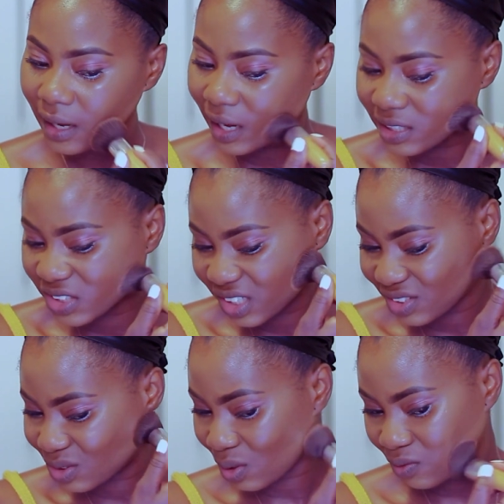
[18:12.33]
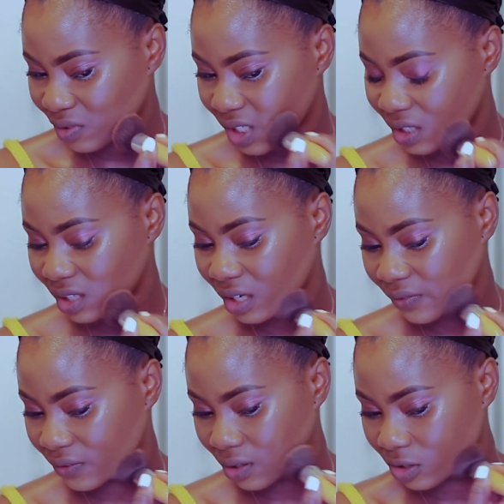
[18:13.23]
I just don't really care
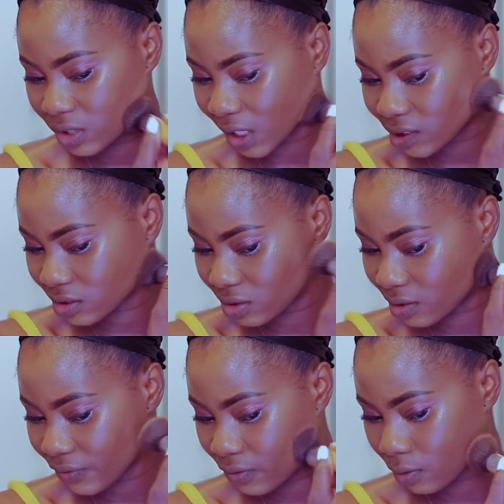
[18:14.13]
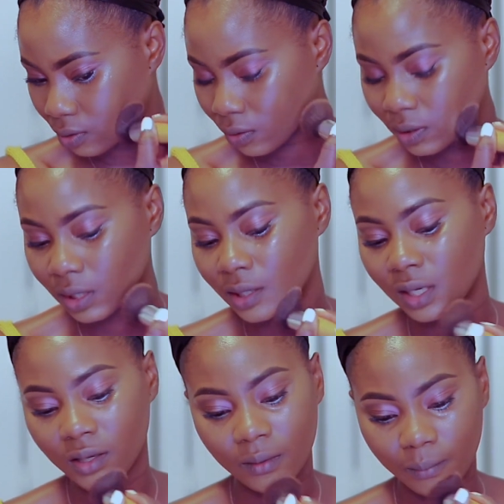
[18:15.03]
for all that stuff,
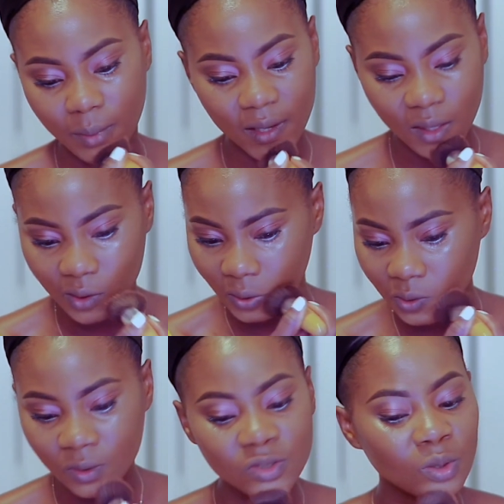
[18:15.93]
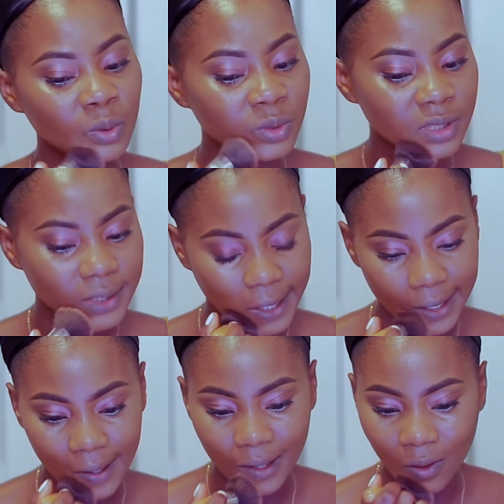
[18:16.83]
like make your nose look
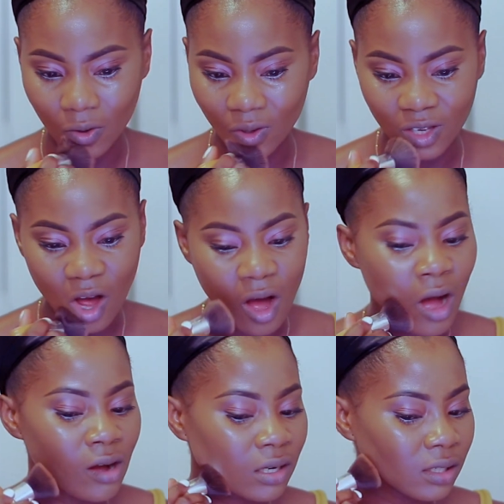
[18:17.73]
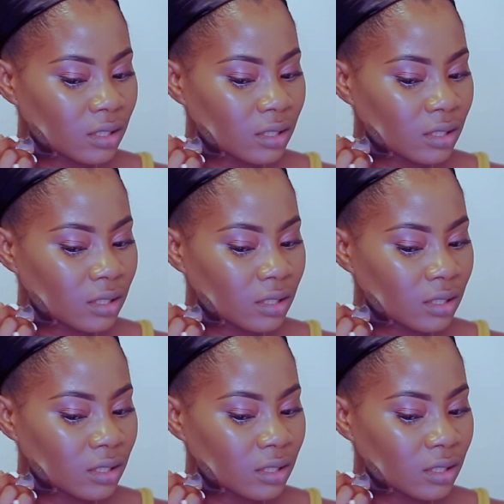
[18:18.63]
skinny or long.